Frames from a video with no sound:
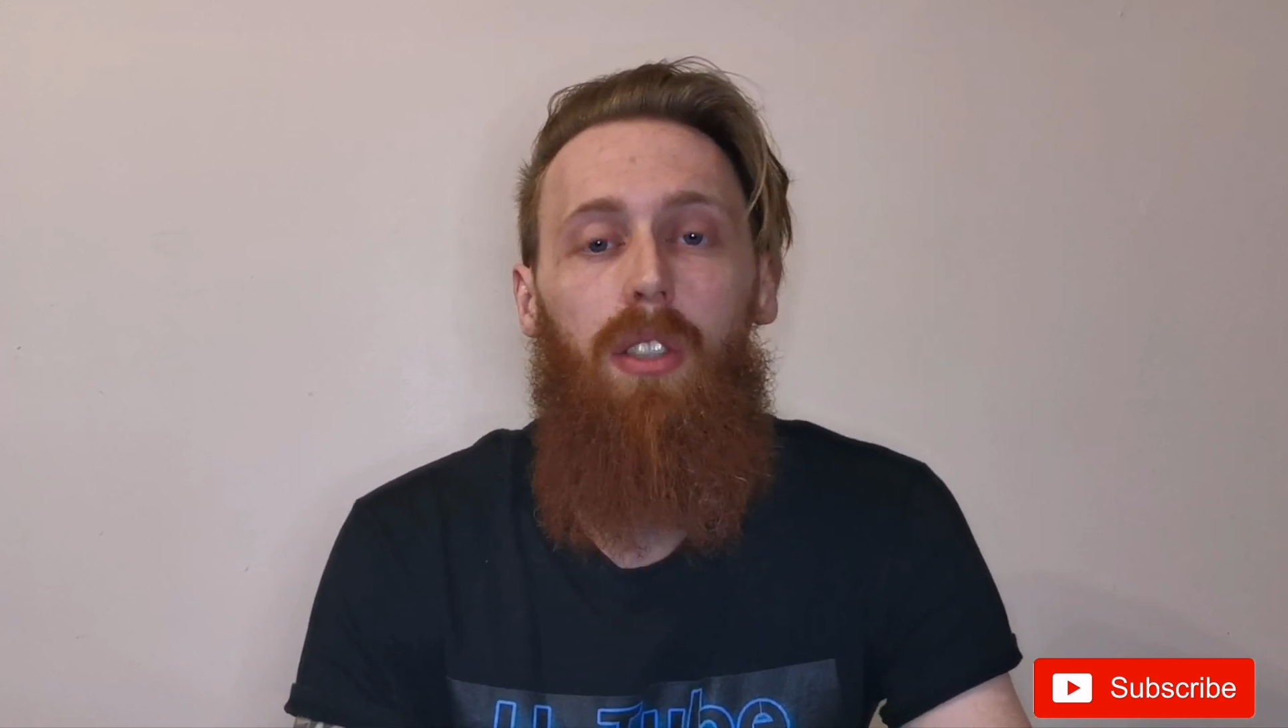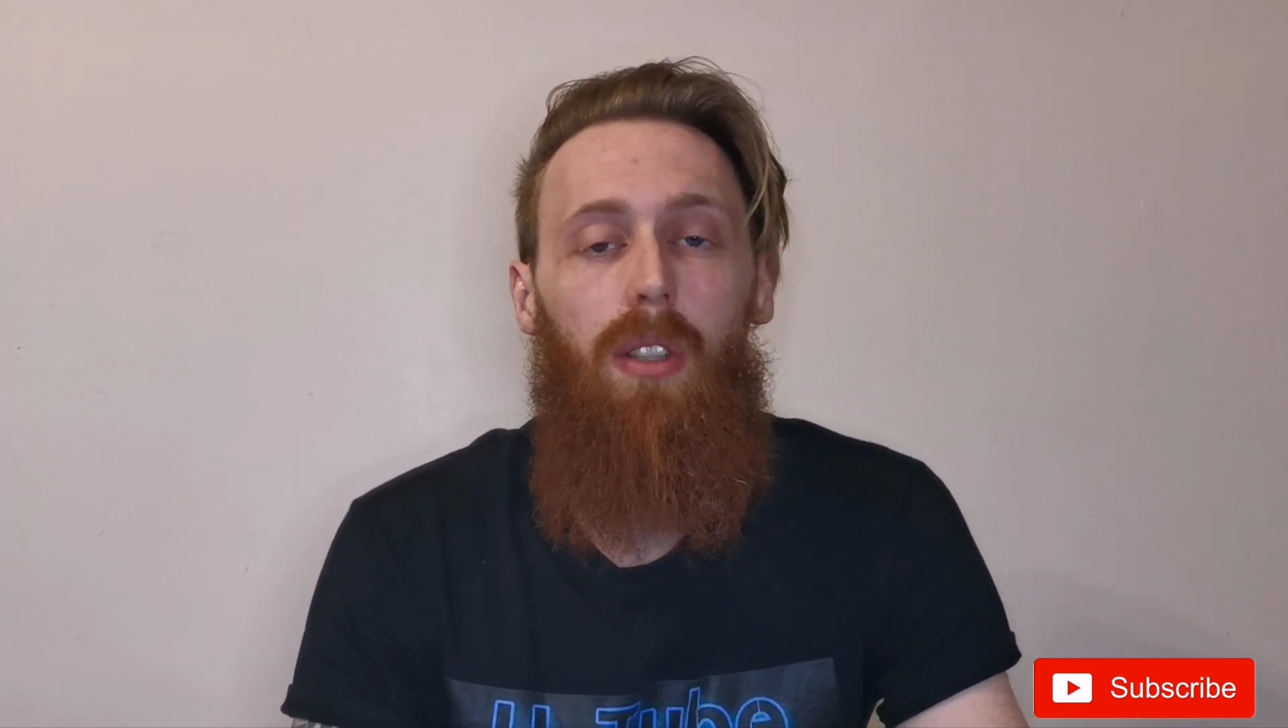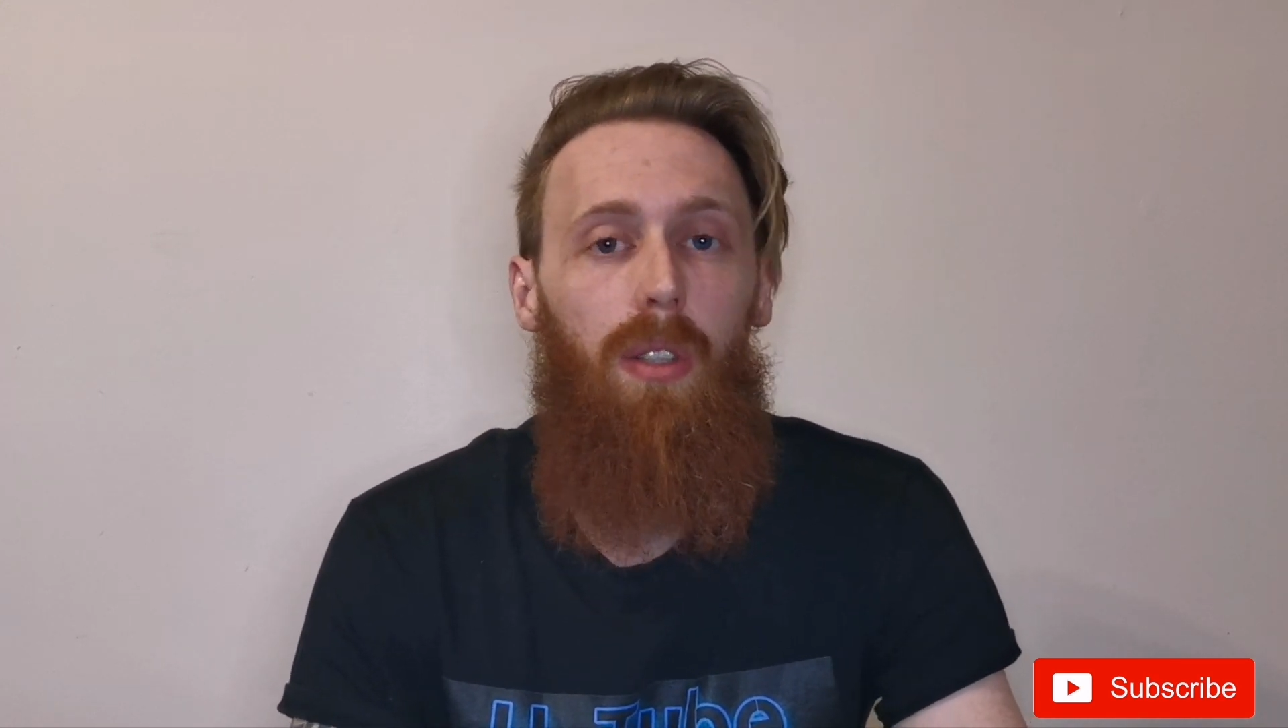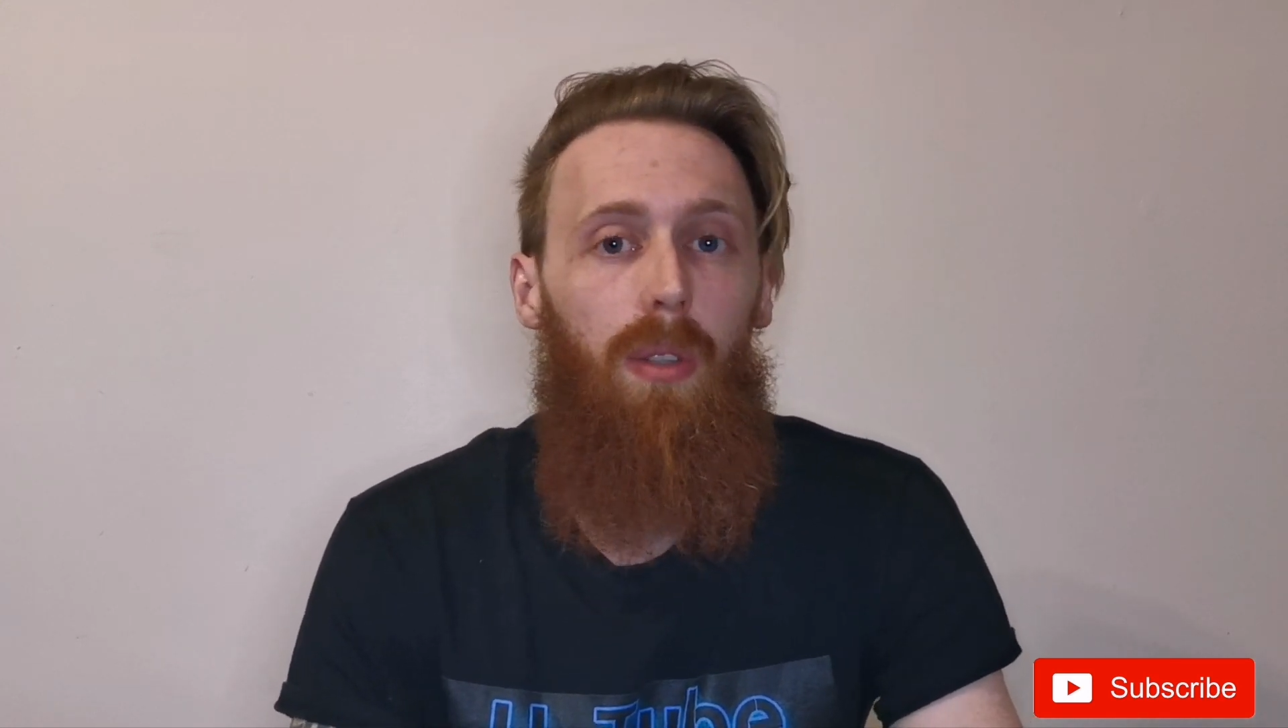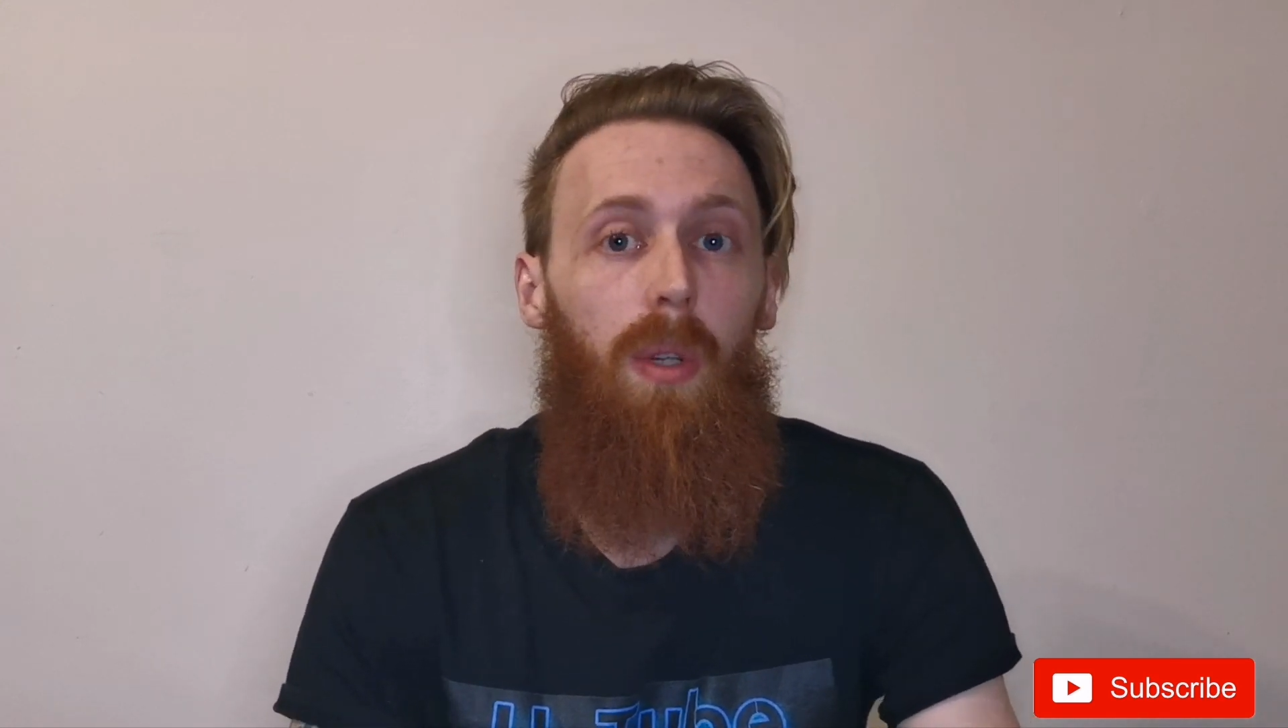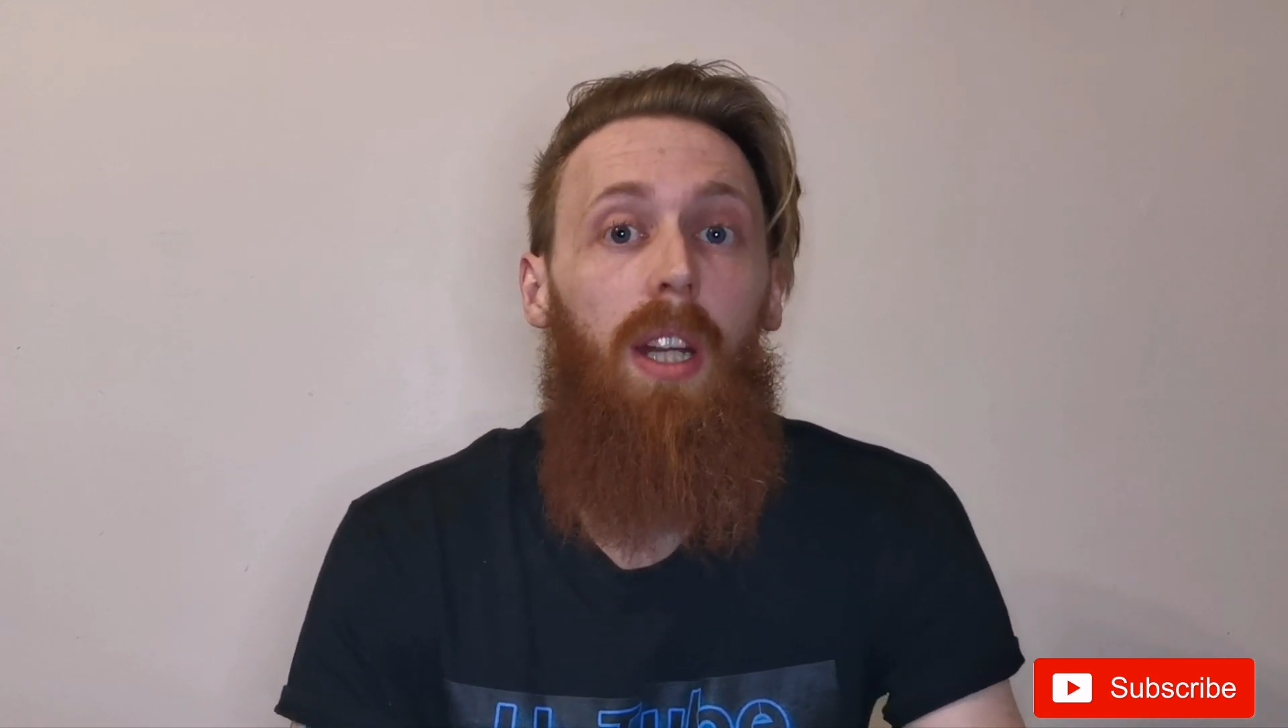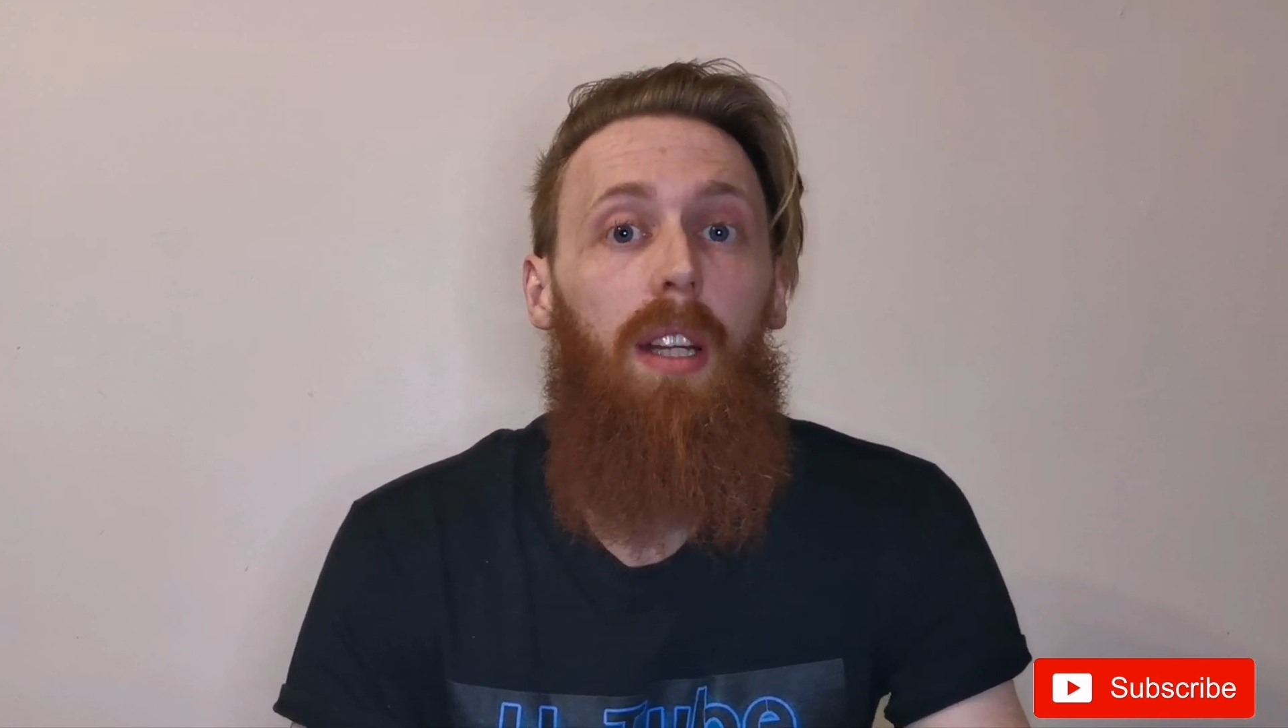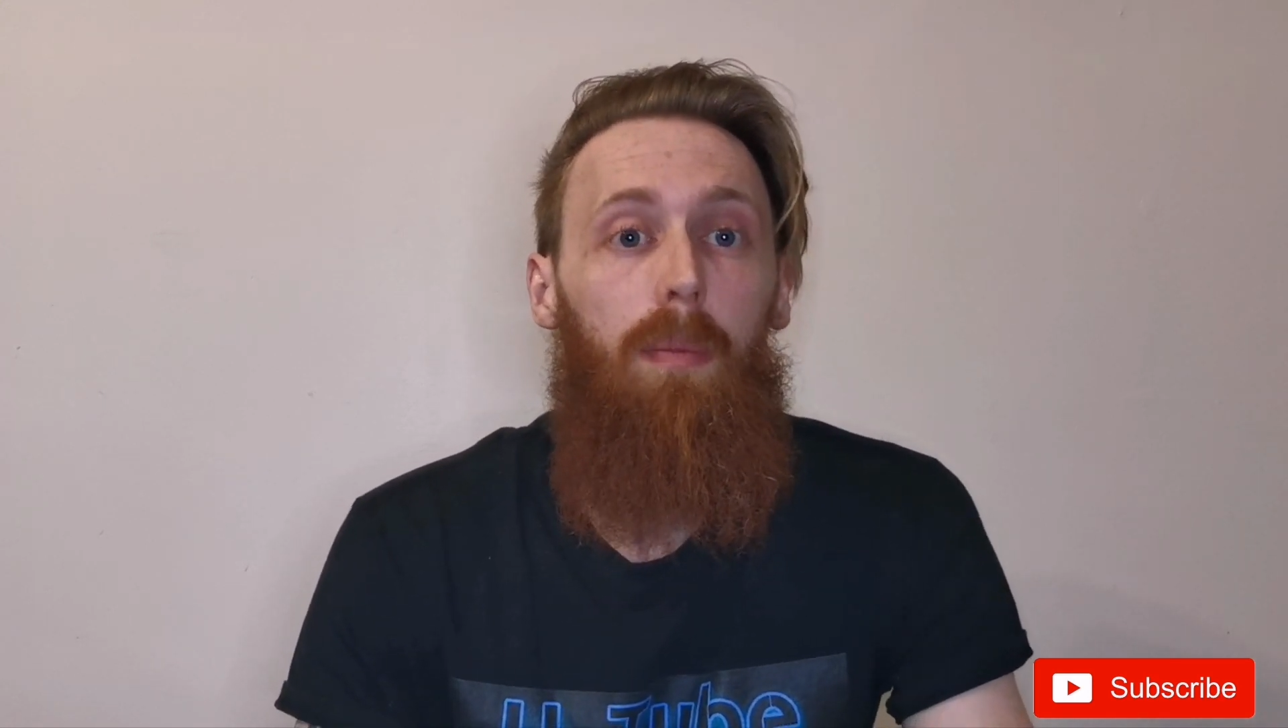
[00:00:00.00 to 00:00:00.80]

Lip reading: to